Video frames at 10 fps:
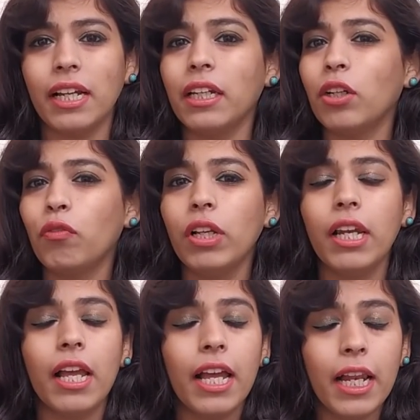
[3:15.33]
and it
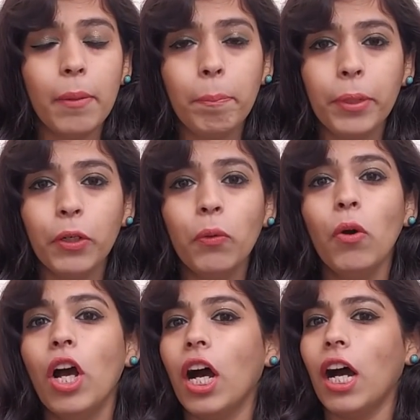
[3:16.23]
will help
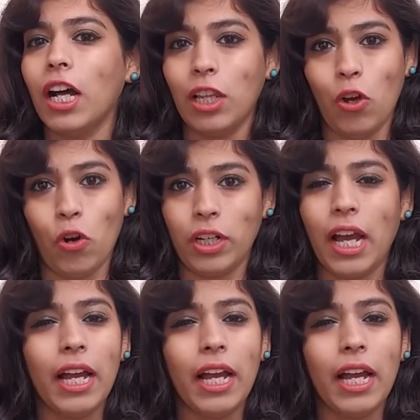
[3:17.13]
you a lot.